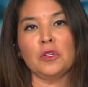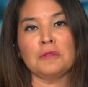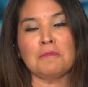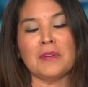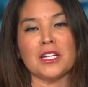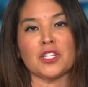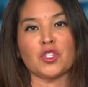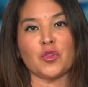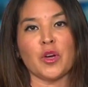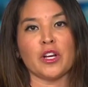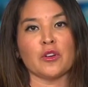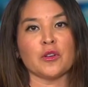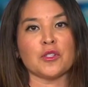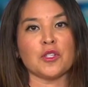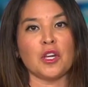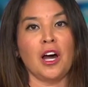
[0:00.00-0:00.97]

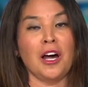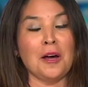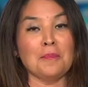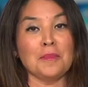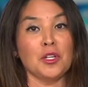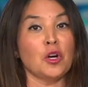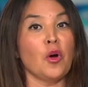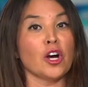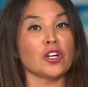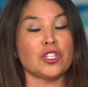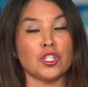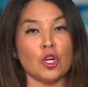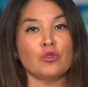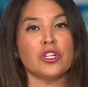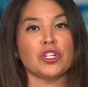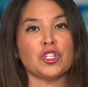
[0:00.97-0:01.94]
administrators, um, you know, are
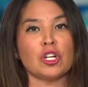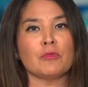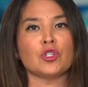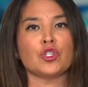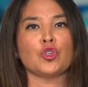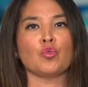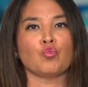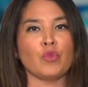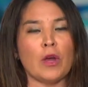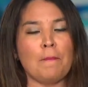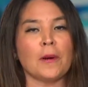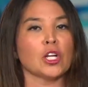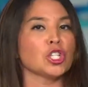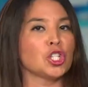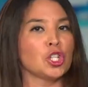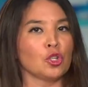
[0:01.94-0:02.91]
so determined to rip
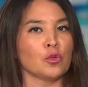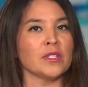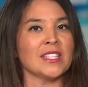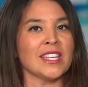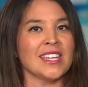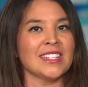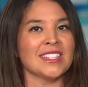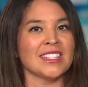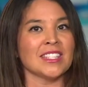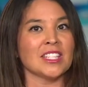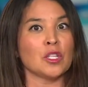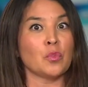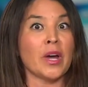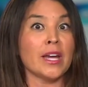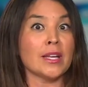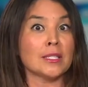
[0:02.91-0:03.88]
our children's innocence
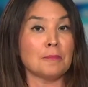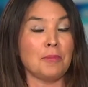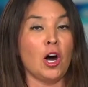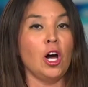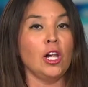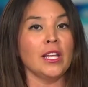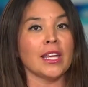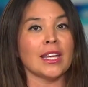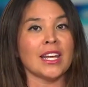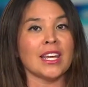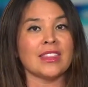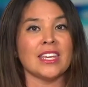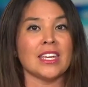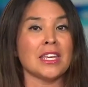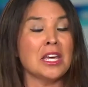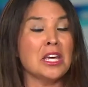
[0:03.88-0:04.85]
away is appalling. And I
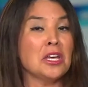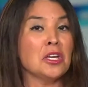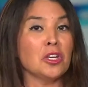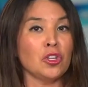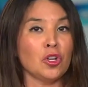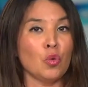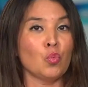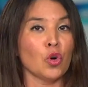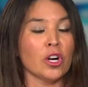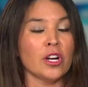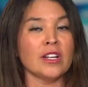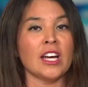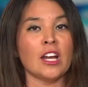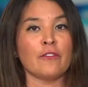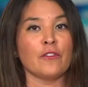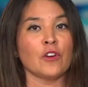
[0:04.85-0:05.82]
think, you know, were it
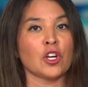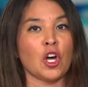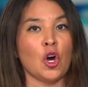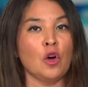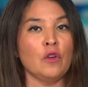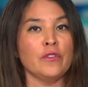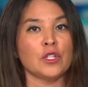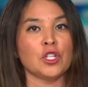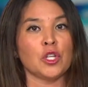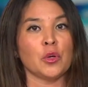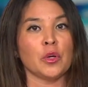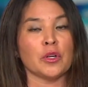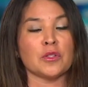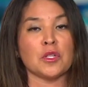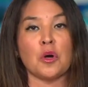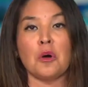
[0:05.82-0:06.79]
not for COVID two
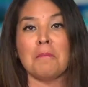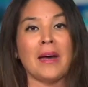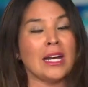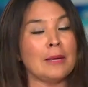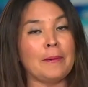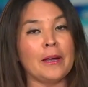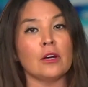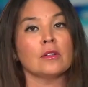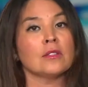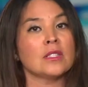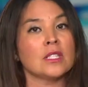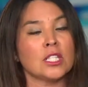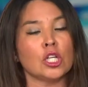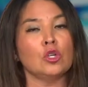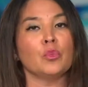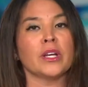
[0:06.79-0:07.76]
years ago, many parents
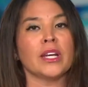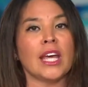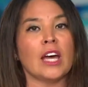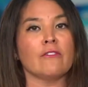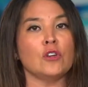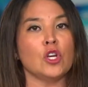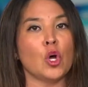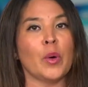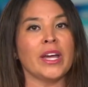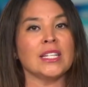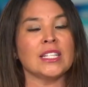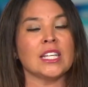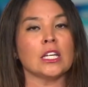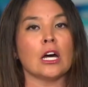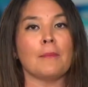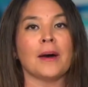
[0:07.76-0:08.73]
still would have no
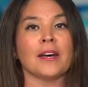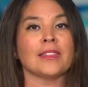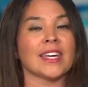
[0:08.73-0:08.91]
idea about the